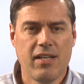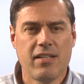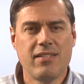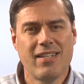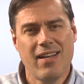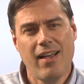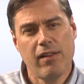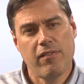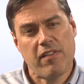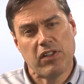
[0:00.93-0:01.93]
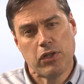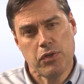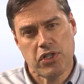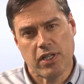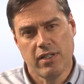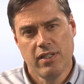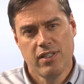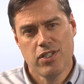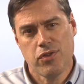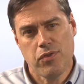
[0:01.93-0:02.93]
Denial of evolution
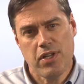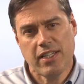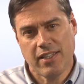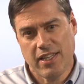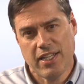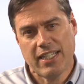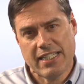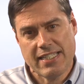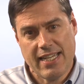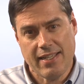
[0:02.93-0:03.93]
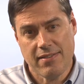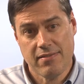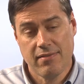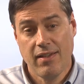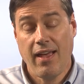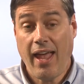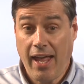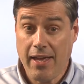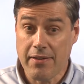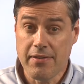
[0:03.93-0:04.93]
is unique to the United States,
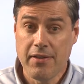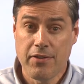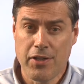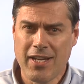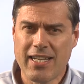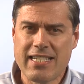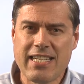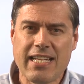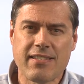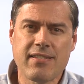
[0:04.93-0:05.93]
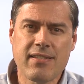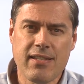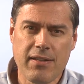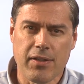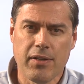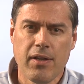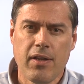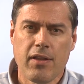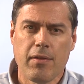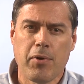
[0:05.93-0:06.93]
and the United States is still
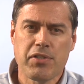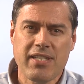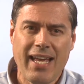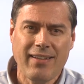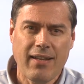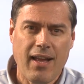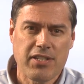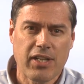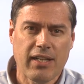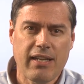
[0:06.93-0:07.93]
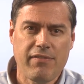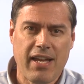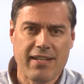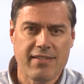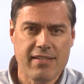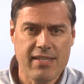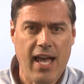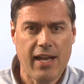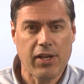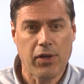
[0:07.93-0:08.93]
the most technologically advanced
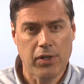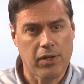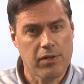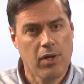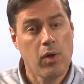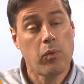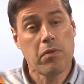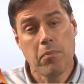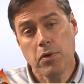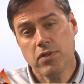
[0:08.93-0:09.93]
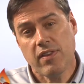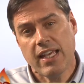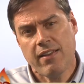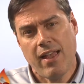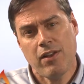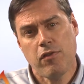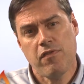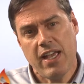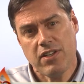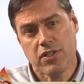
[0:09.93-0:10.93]
society on Earth, with most of the
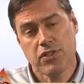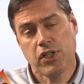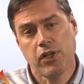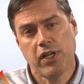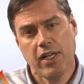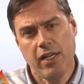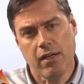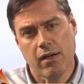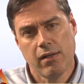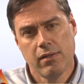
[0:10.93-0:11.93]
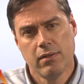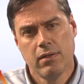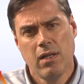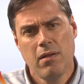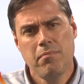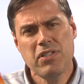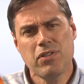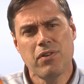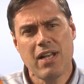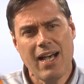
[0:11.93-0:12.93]
innovations occurring here.
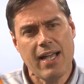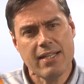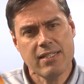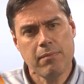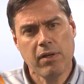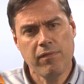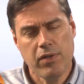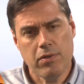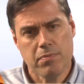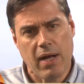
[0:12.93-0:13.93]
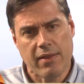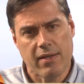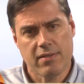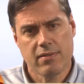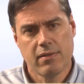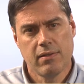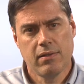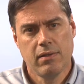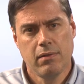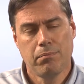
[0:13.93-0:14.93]
Mister Nye seemed confused by this,
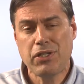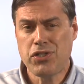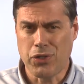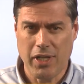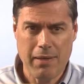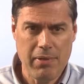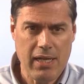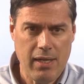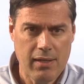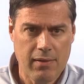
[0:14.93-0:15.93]
but should he be?